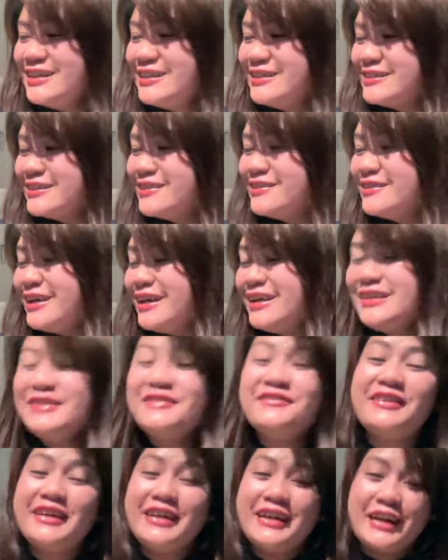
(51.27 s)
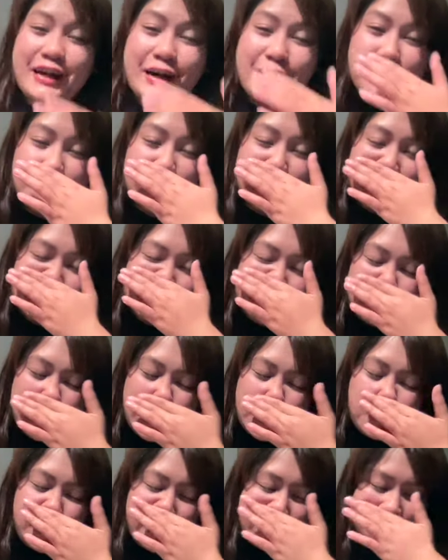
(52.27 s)
So anyway,
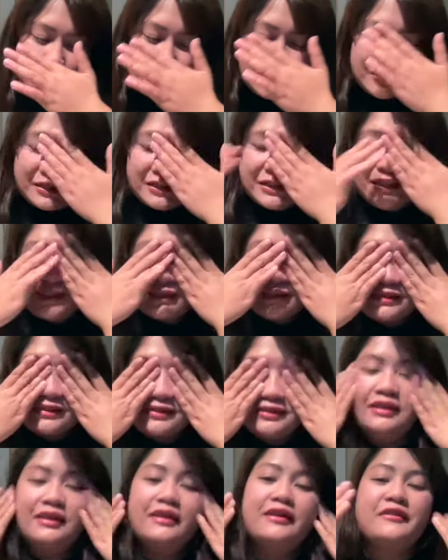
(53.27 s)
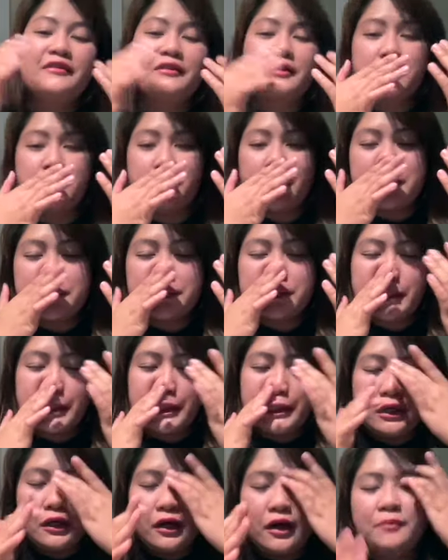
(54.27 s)
here's the other
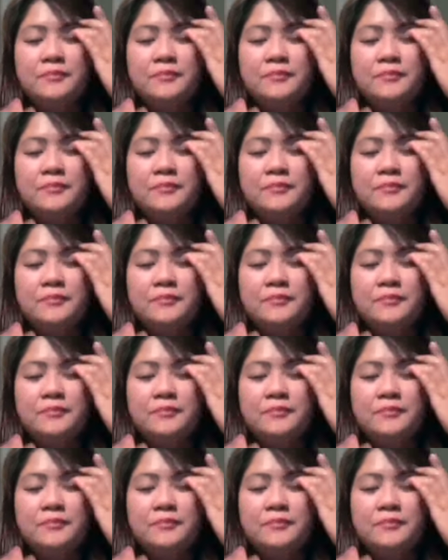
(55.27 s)
question.